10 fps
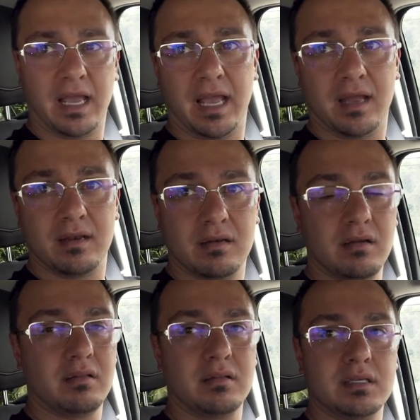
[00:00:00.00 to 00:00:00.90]
and
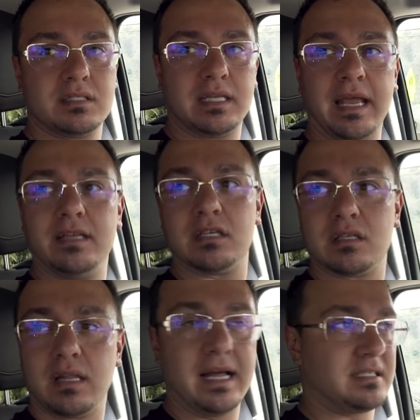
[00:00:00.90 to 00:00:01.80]
the state
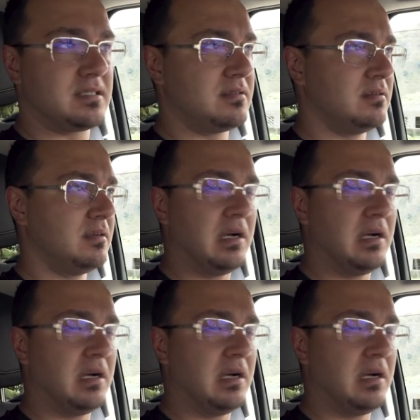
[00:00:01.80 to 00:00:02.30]
just lets